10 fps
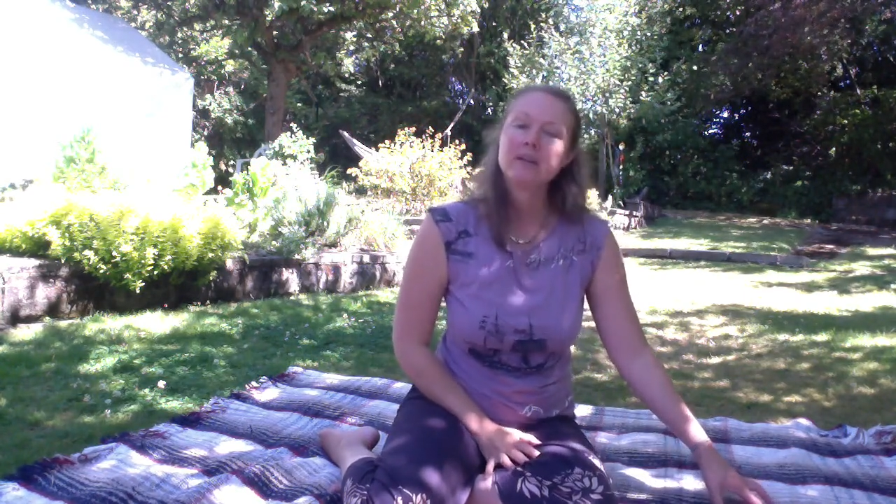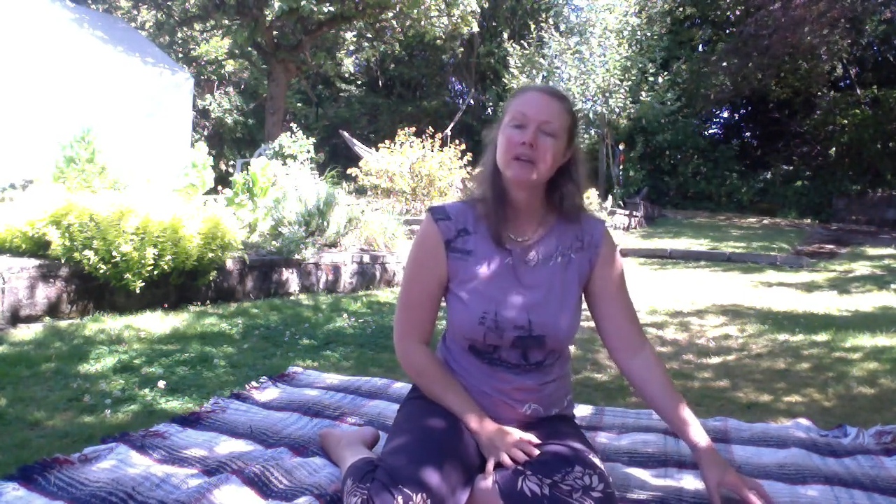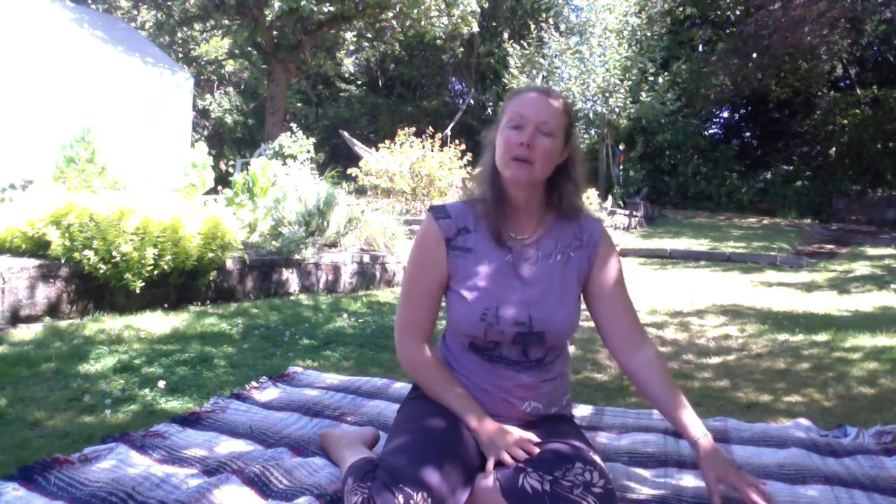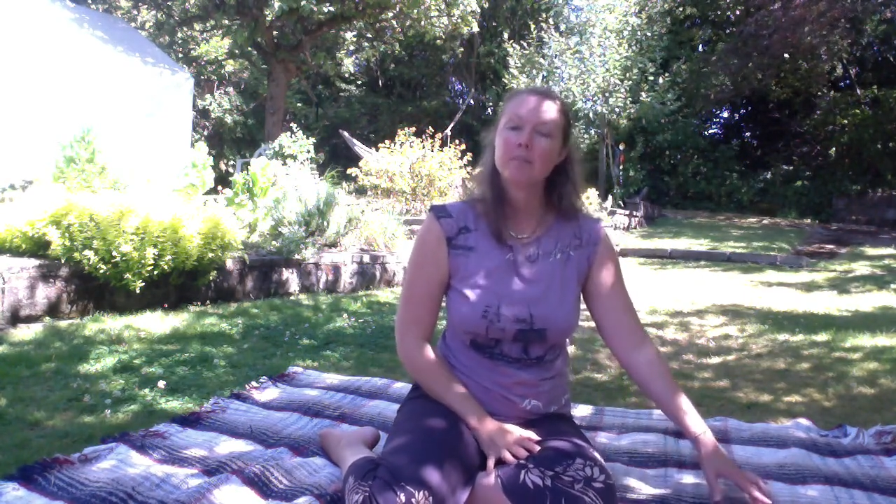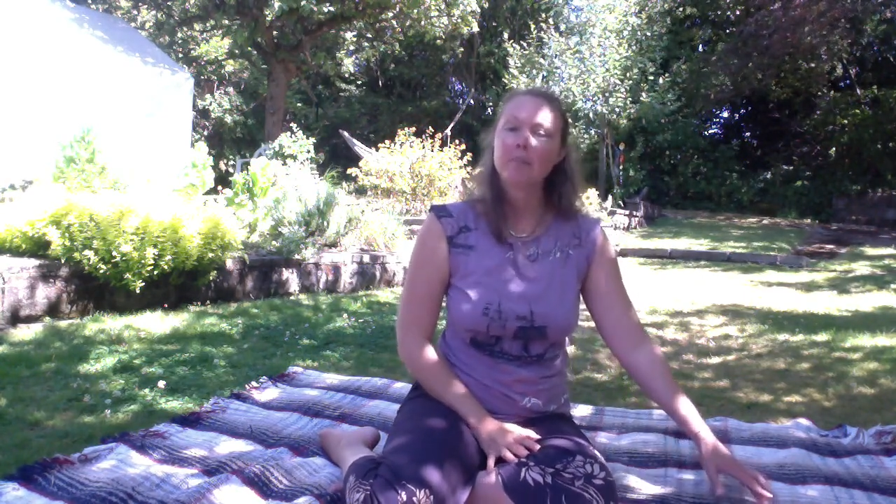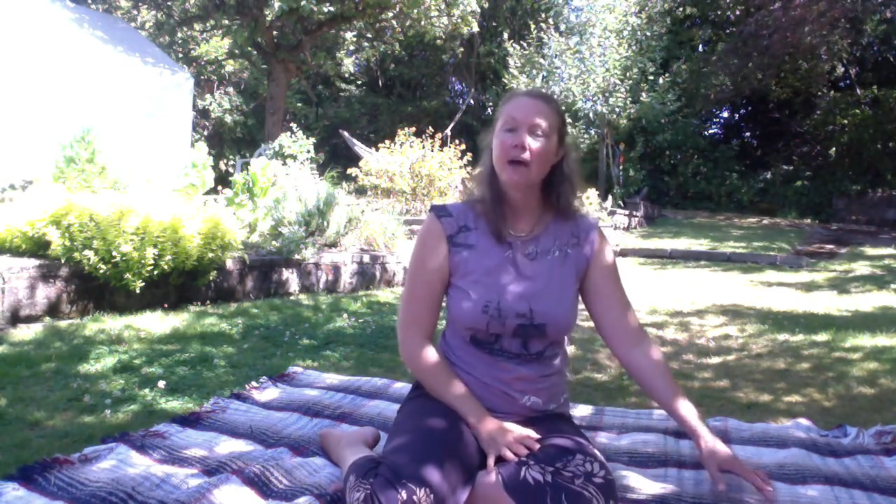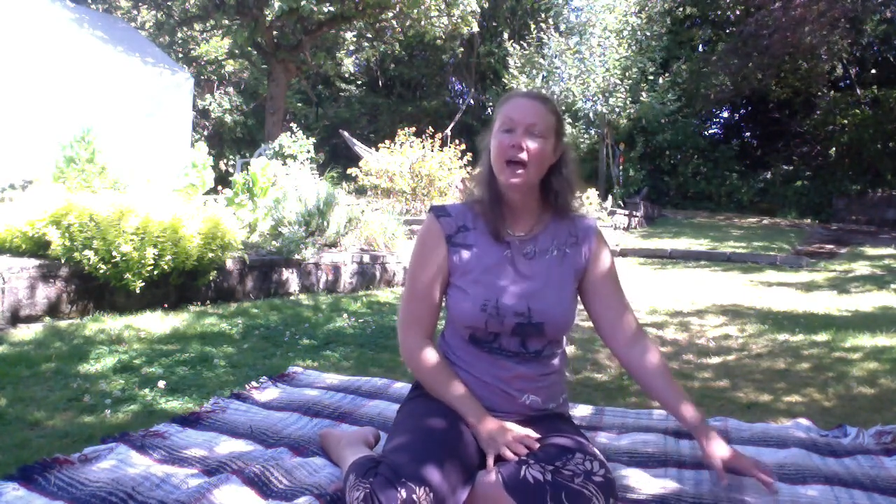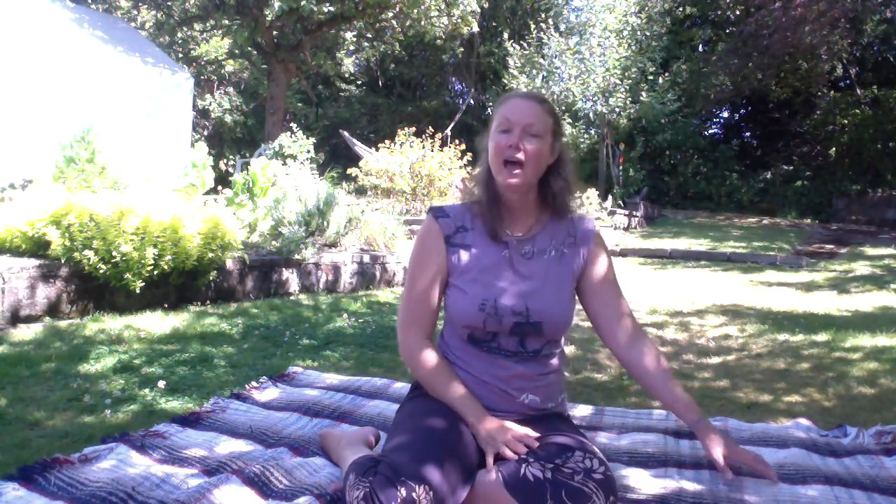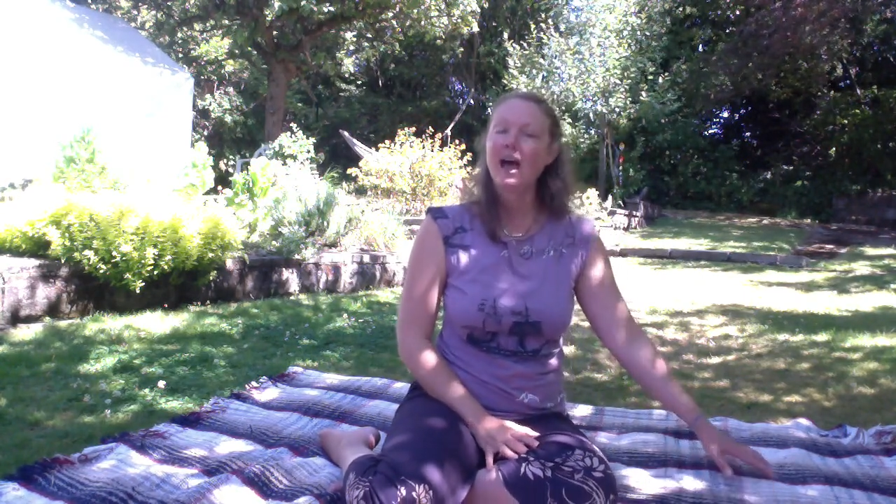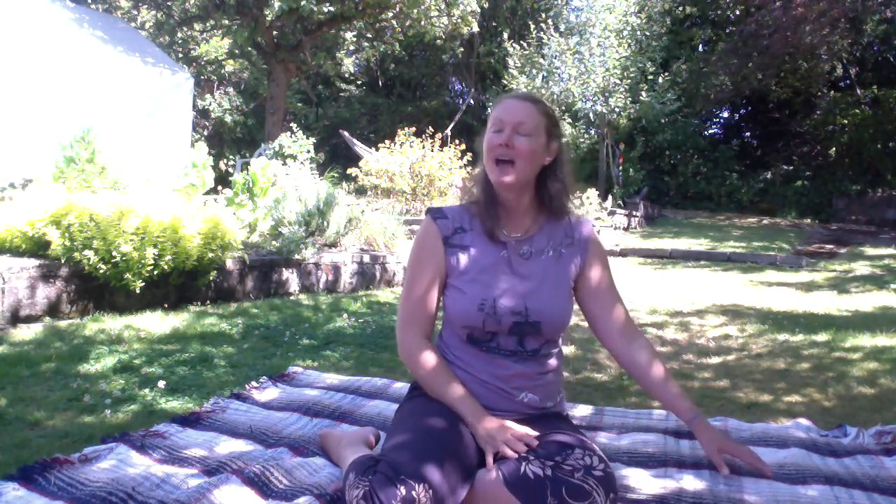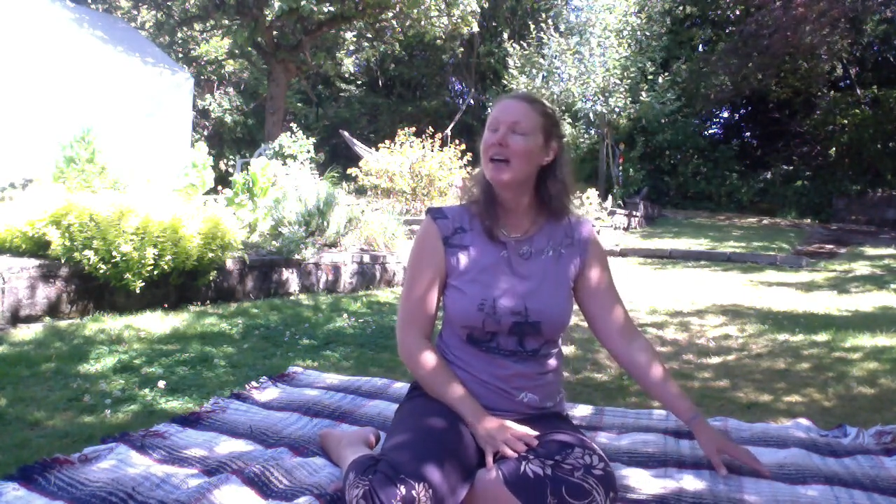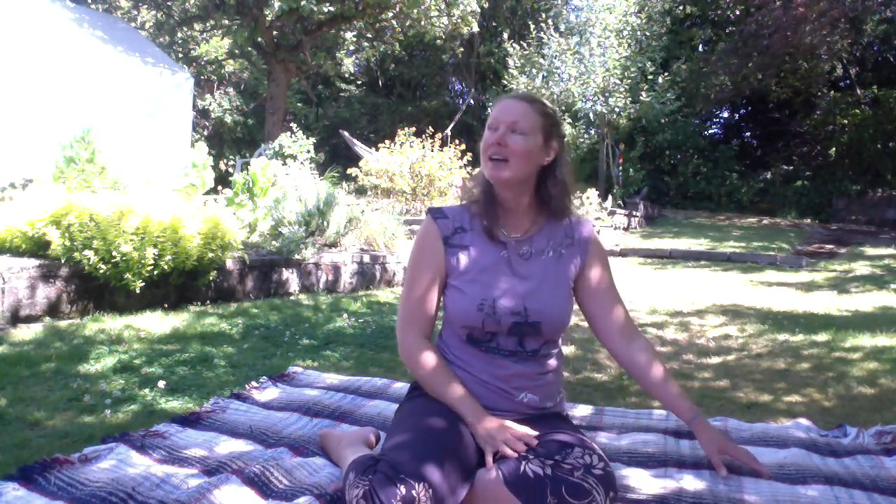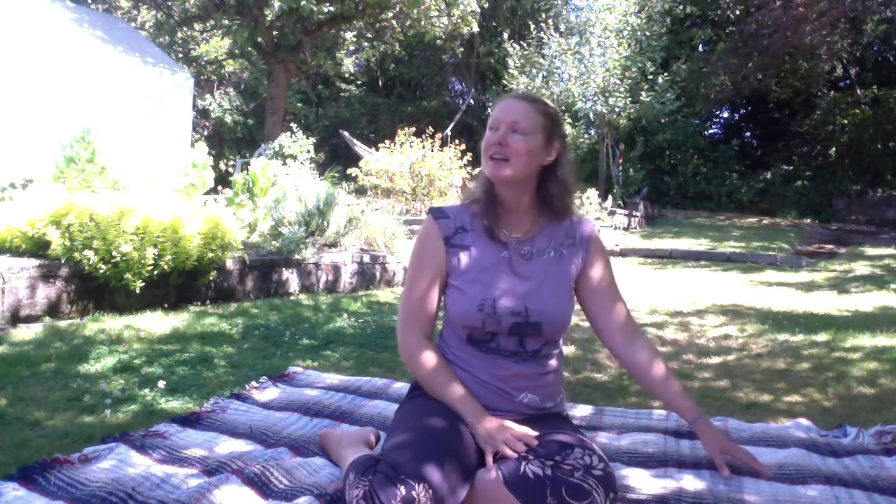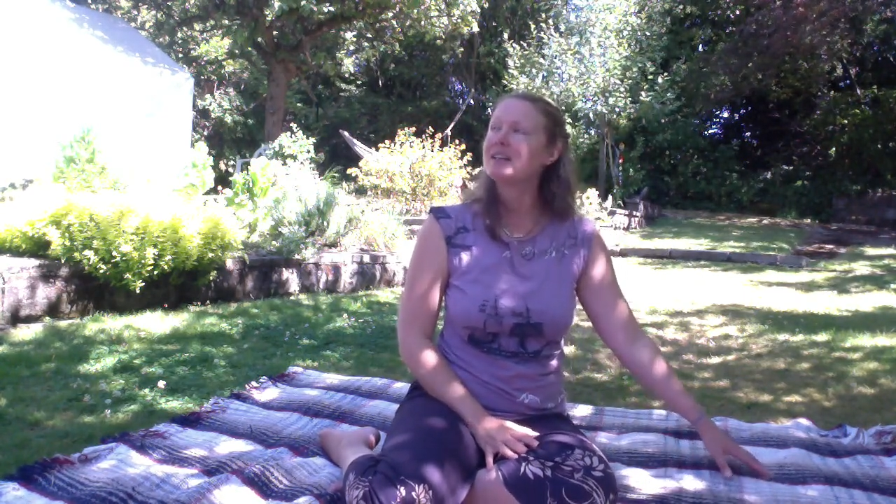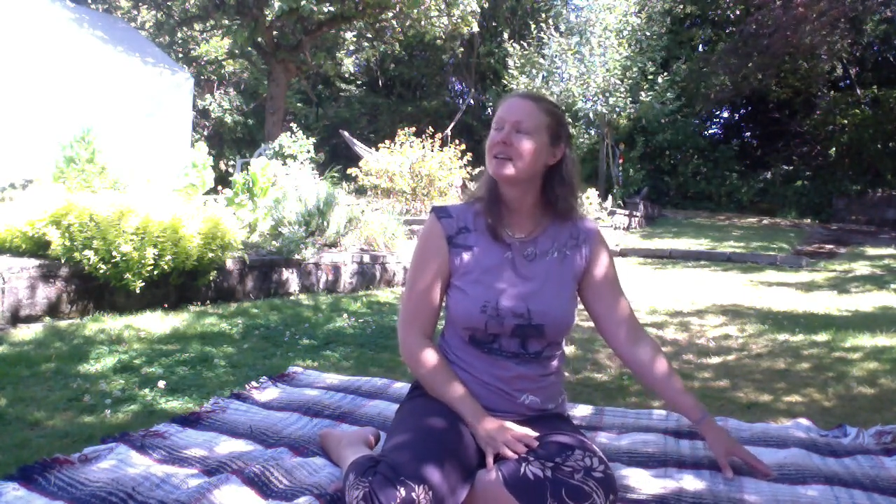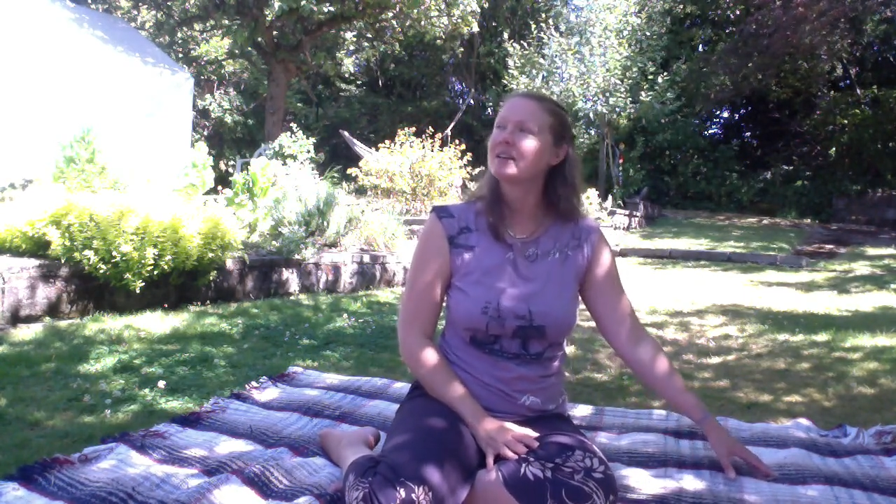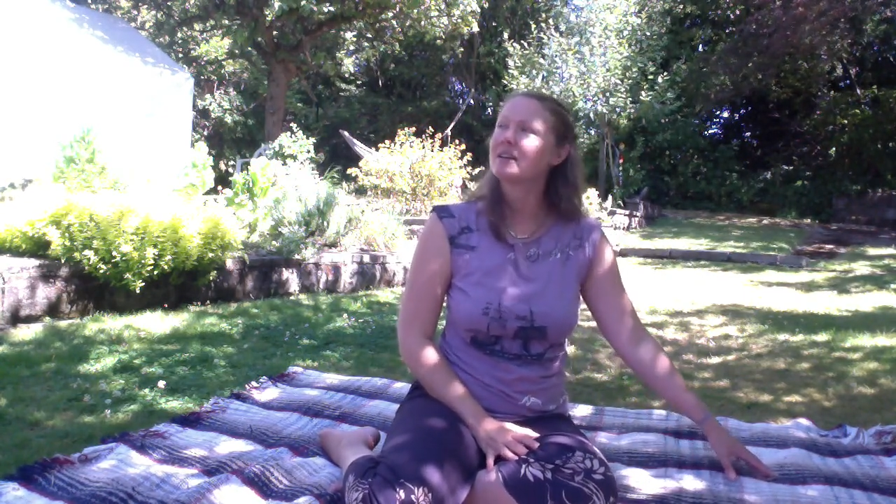the pad